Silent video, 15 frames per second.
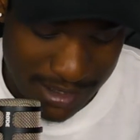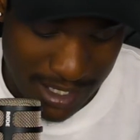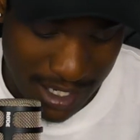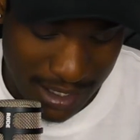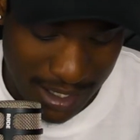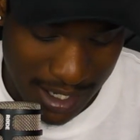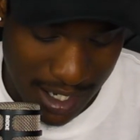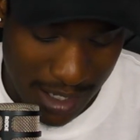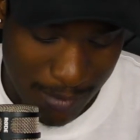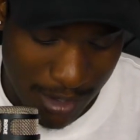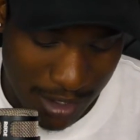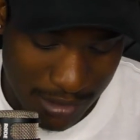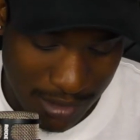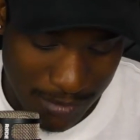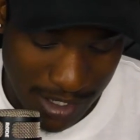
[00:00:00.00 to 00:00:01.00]
I can
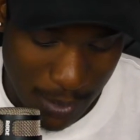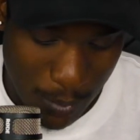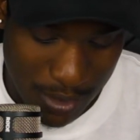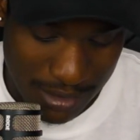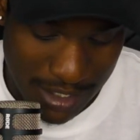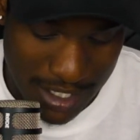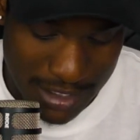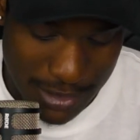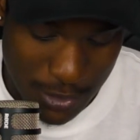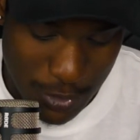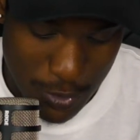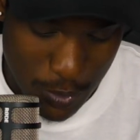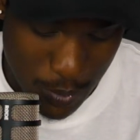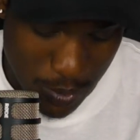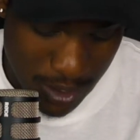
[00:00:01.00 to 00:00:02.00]
about them, like what they
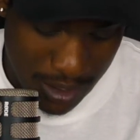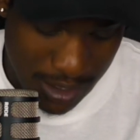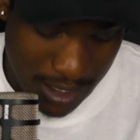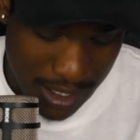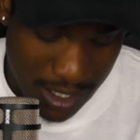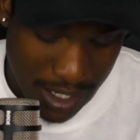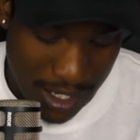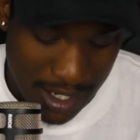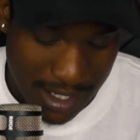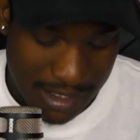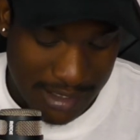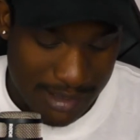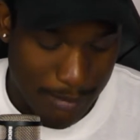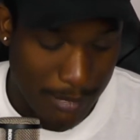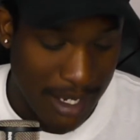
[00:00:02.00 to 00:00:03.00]
do, what
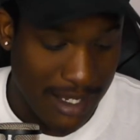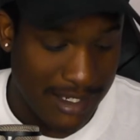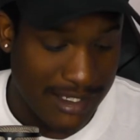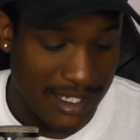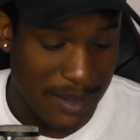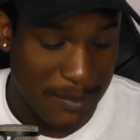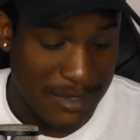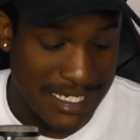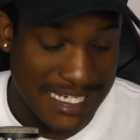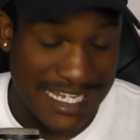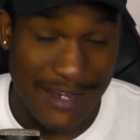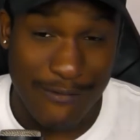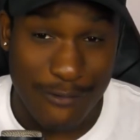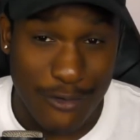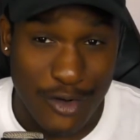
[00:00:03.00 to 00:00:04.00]
makes them
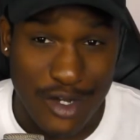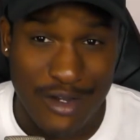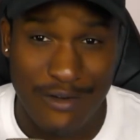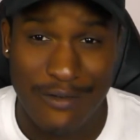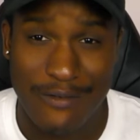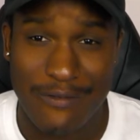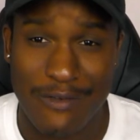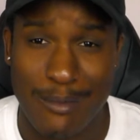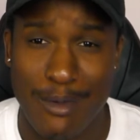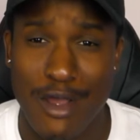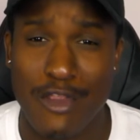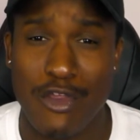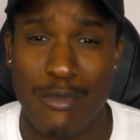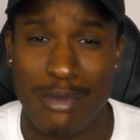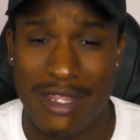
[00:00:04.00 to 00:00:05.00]
different from
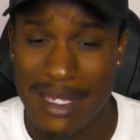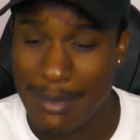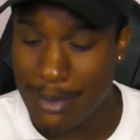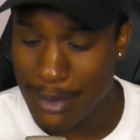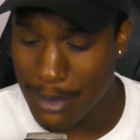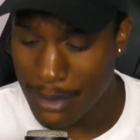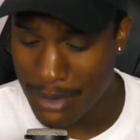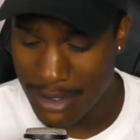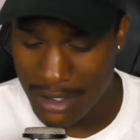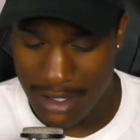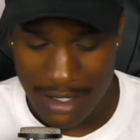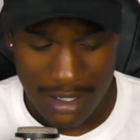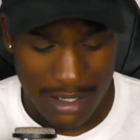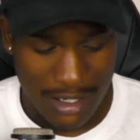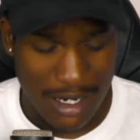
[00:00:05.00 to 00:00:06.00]
other people,
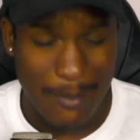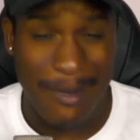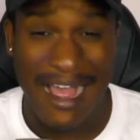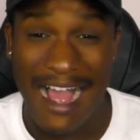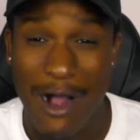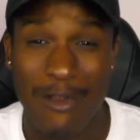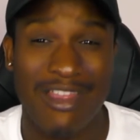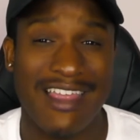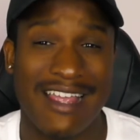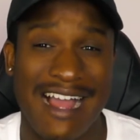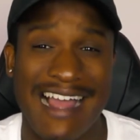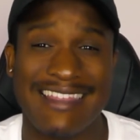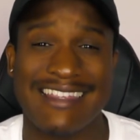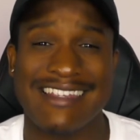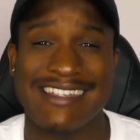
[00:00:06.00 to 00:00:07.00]
how they
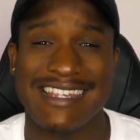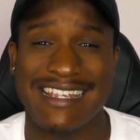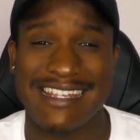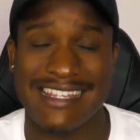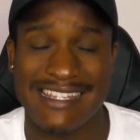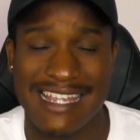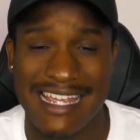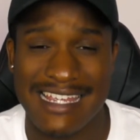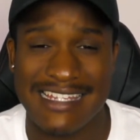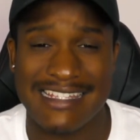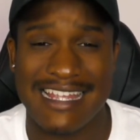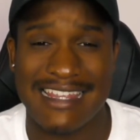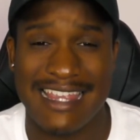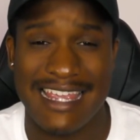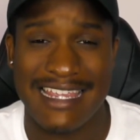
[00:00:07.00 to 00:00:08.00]
got the success
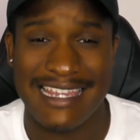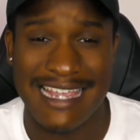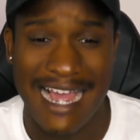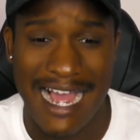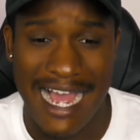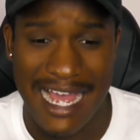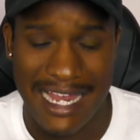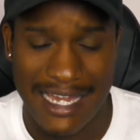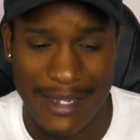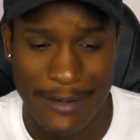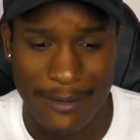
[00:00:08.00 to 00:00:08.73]
that they got,